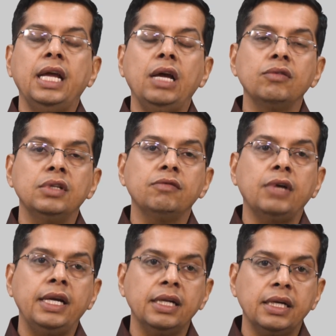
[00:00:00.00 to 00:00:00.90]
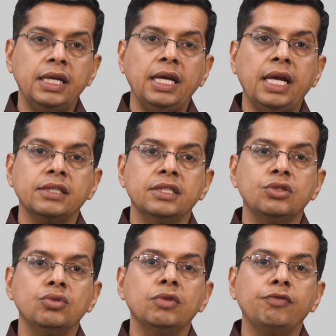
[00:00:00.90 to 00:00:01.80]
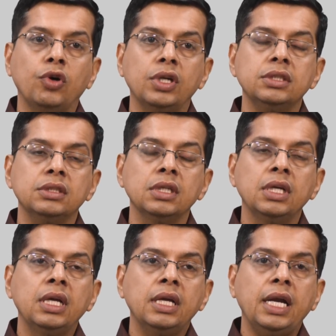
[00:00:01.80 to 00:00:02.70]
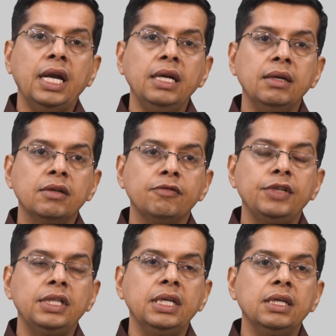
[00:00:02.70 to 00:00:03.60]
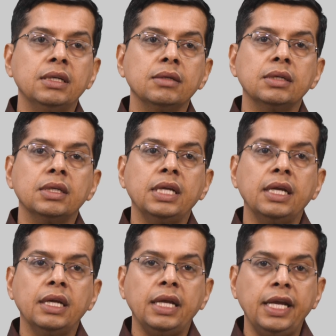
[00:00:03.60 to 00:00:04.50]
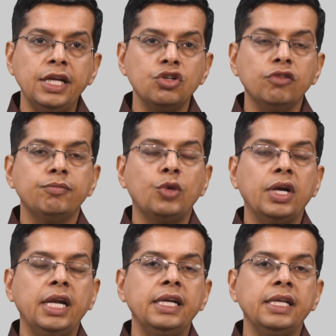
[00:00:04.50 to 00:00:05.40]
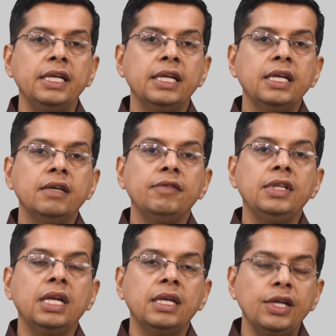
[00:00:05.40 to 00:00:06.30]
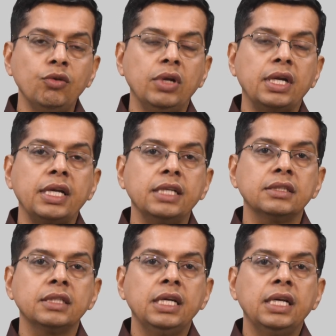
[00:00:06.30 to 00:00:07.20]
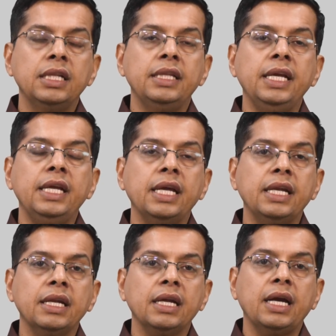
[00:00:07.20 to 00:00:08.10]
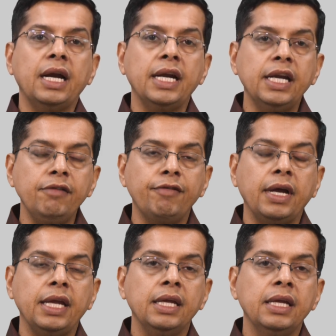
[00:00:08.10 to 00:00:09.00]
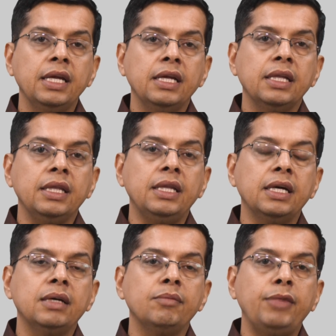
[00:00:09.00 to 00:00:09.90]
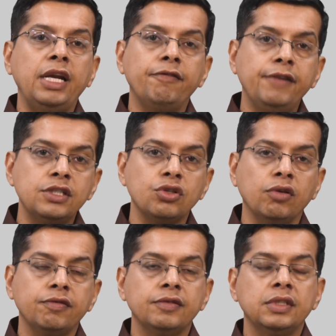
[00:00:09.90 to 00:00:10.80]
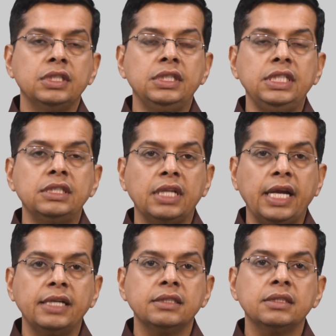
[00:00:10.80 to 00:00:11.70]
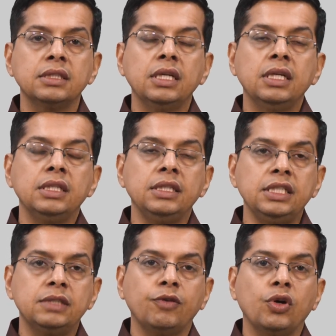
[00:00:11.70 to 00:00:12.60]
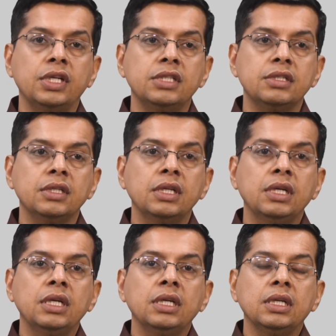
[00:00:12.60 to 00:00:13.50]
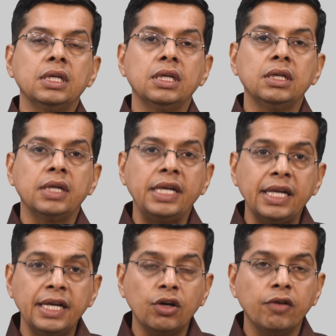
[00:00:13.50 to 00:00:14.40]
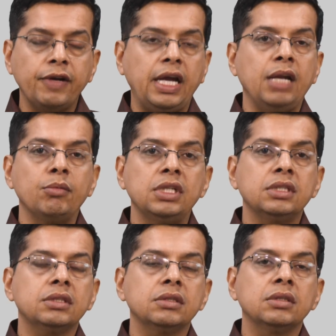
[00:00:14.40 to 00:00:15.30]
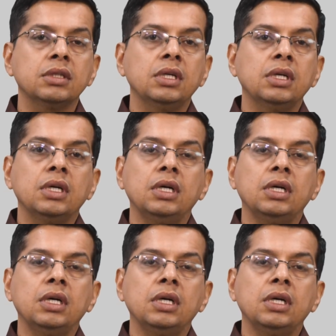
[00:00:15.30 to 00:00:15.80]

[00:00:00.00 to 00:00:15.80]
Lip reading: they have the wider access to the forest, and with the age of modernity, with the new learnings, they can identify the benefits of these lands, these forests, rearing of animals,